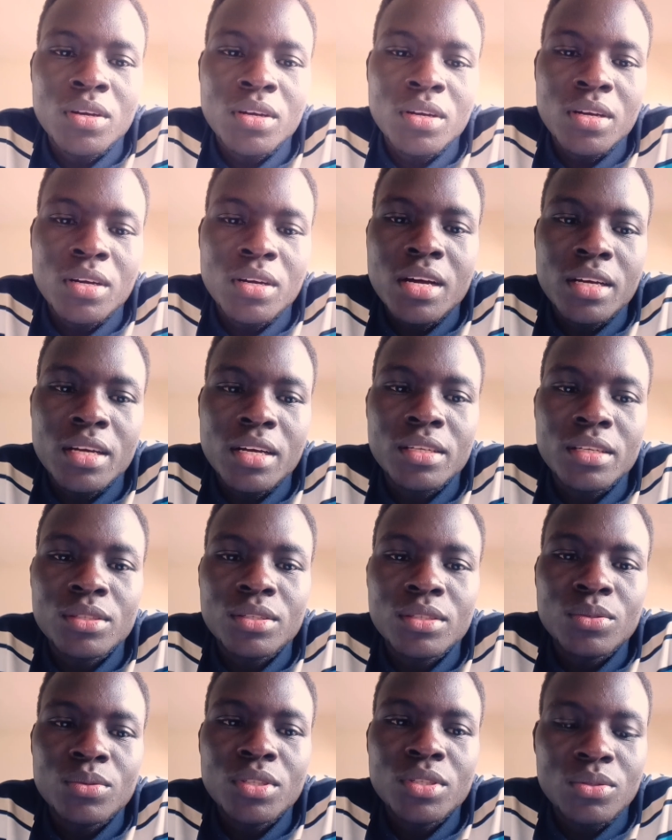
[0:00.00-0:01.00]
need to
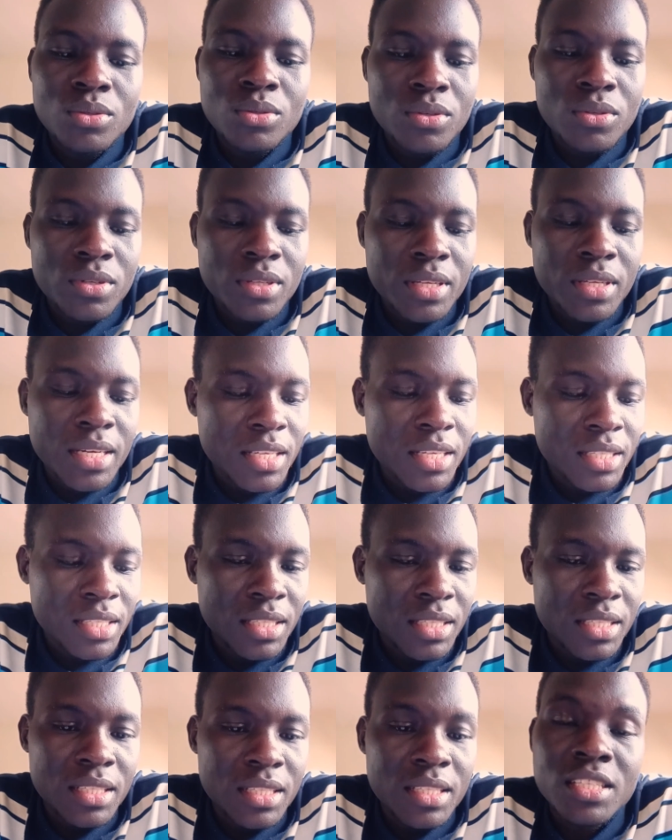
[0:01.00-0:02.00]
know that this
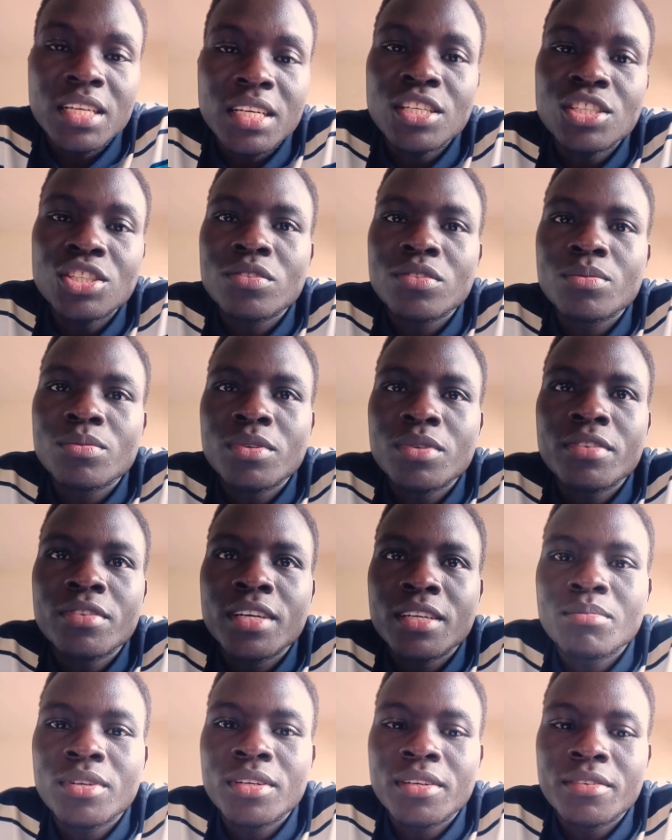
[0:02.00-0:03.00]
discussion will be very brief.